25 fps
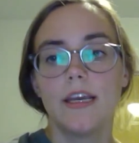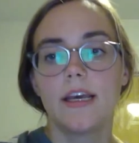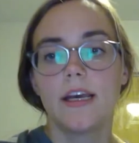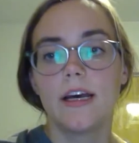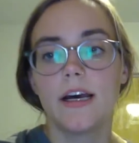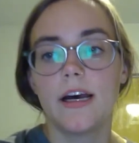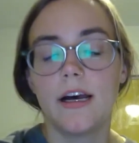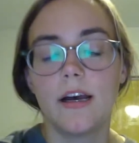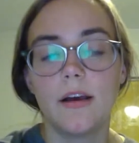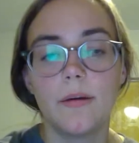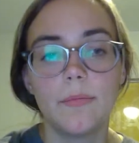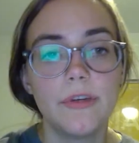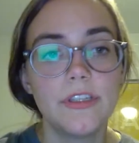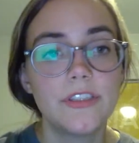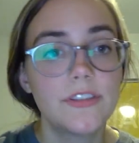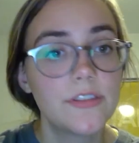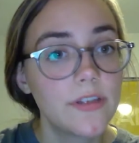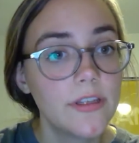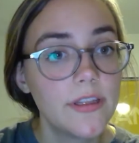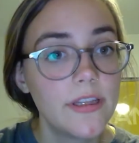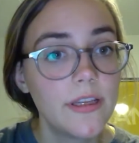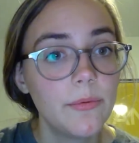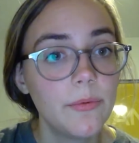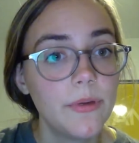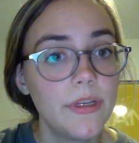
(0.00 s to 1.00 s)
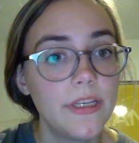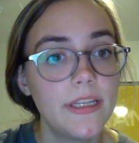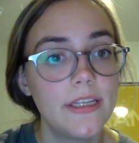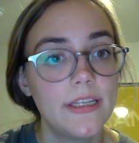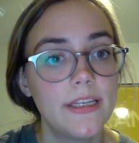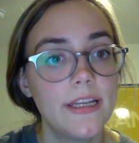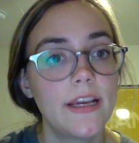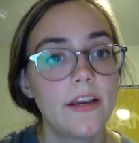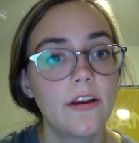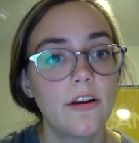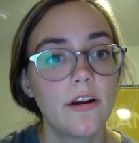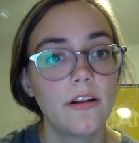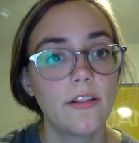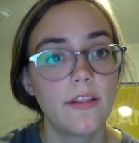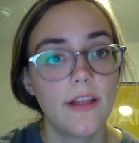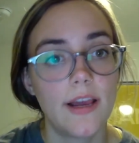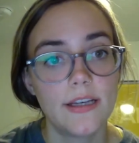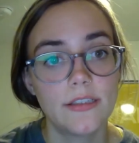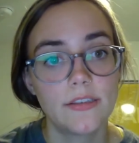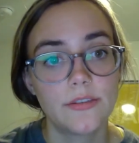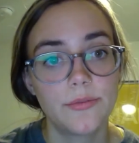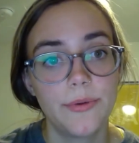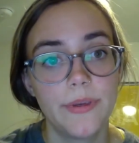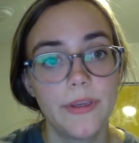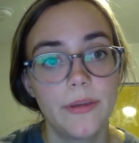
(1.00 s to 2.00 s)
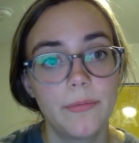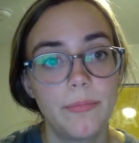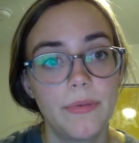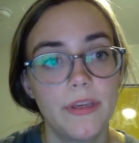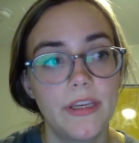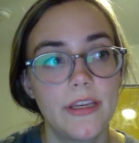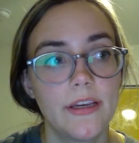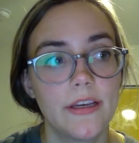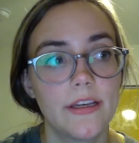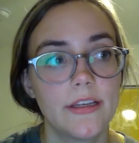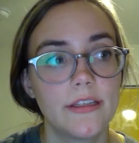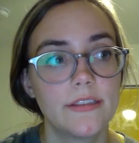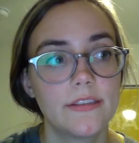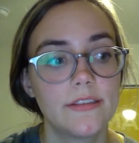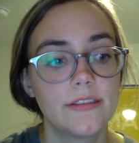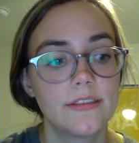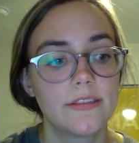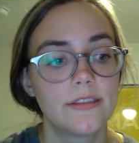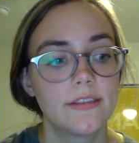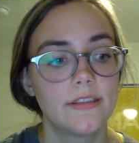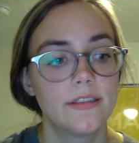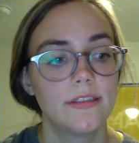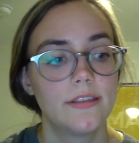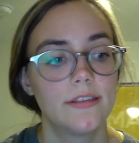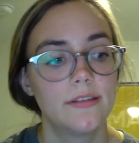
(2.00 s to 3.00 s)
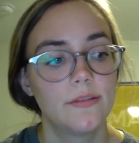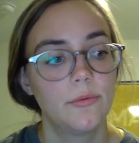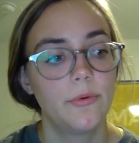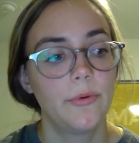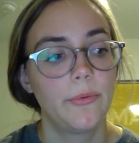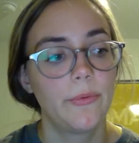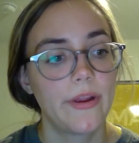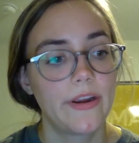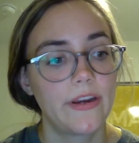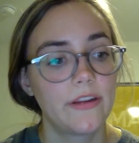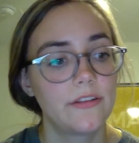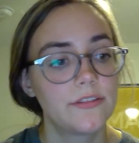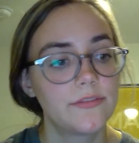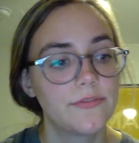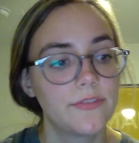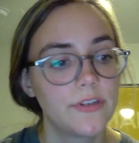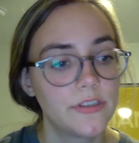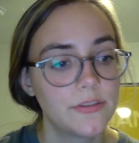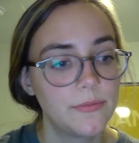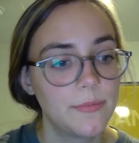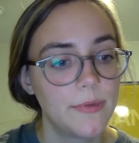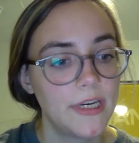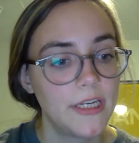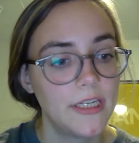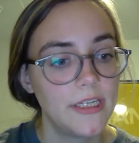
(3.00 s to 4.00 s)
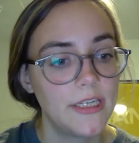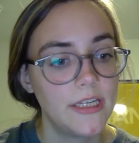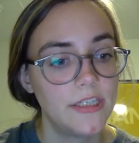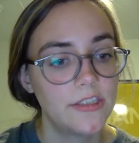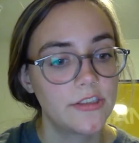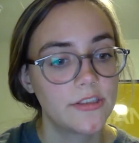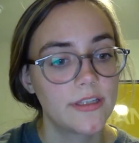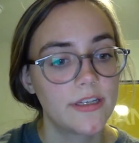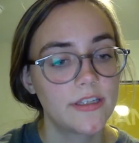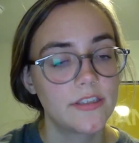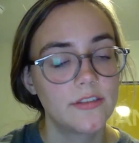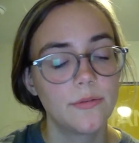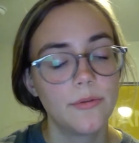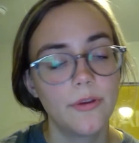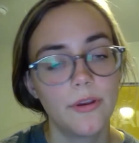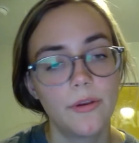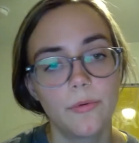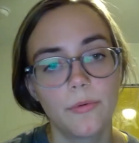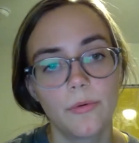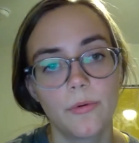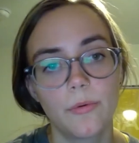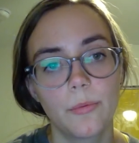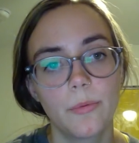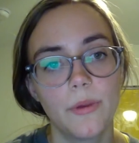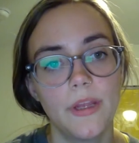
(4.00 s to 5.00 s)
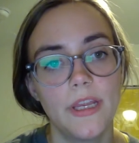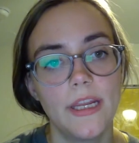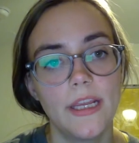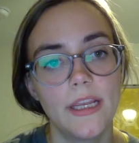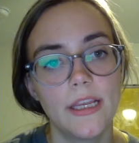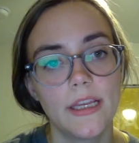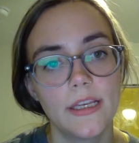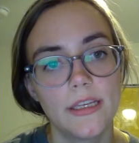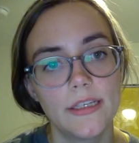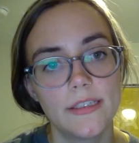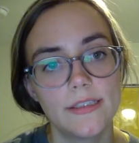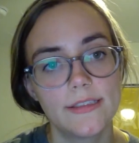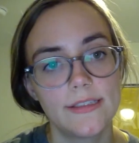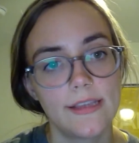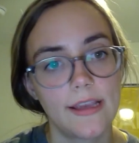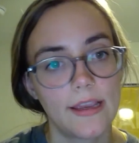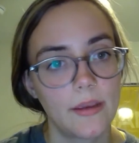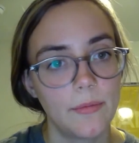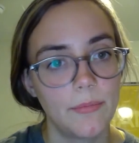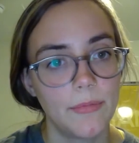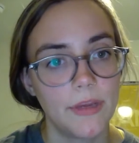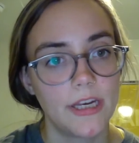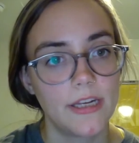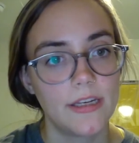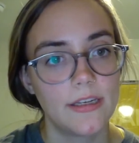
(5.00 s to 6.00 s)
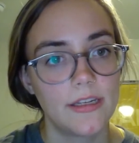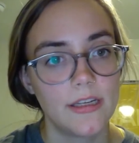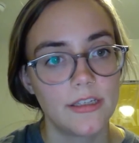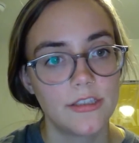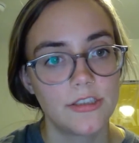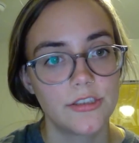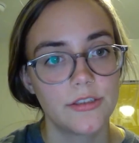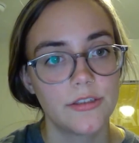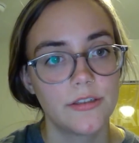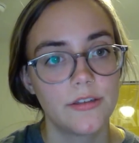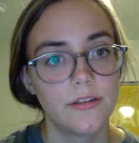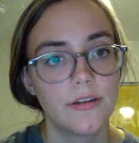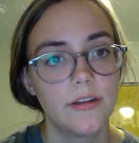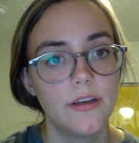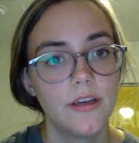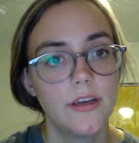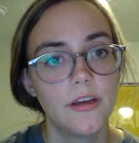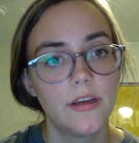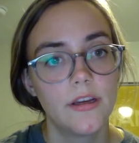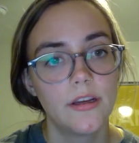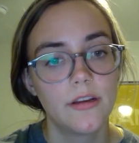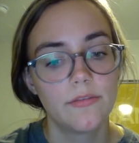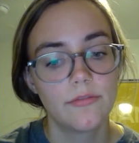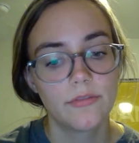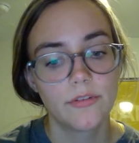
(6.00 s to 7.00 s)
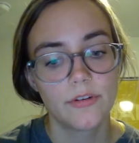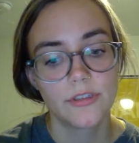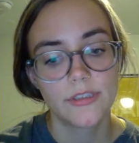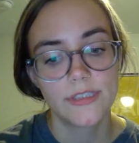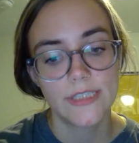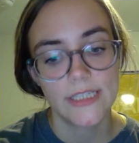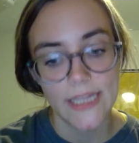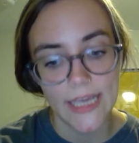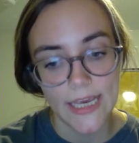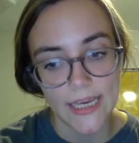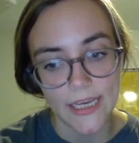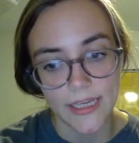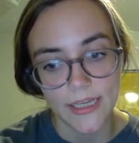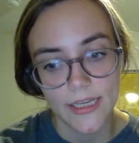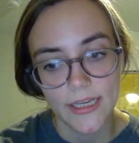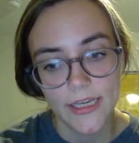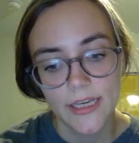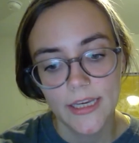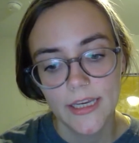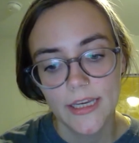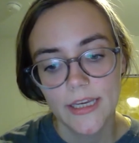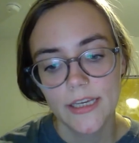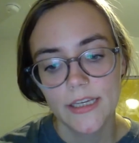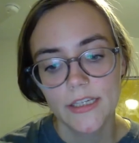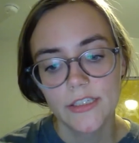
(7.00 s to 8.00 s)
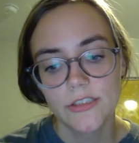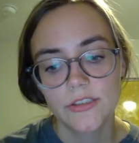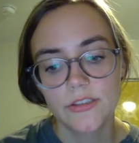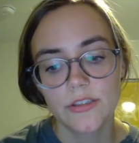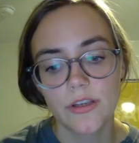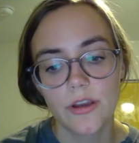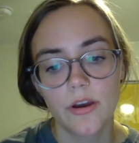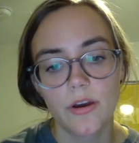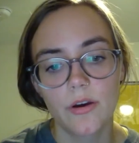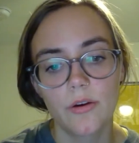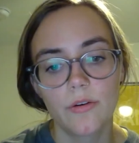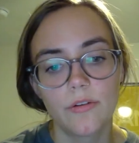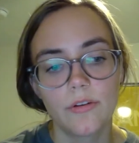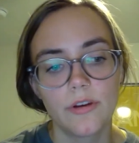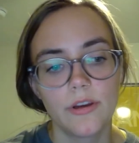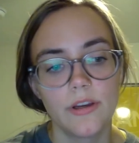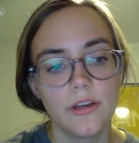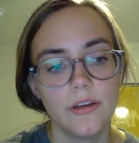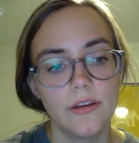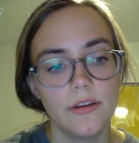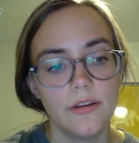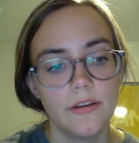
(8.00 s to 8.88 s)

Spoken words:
it's good that we did Descartes last week because we read his first meditation last week. We're reading his second meditation for today. So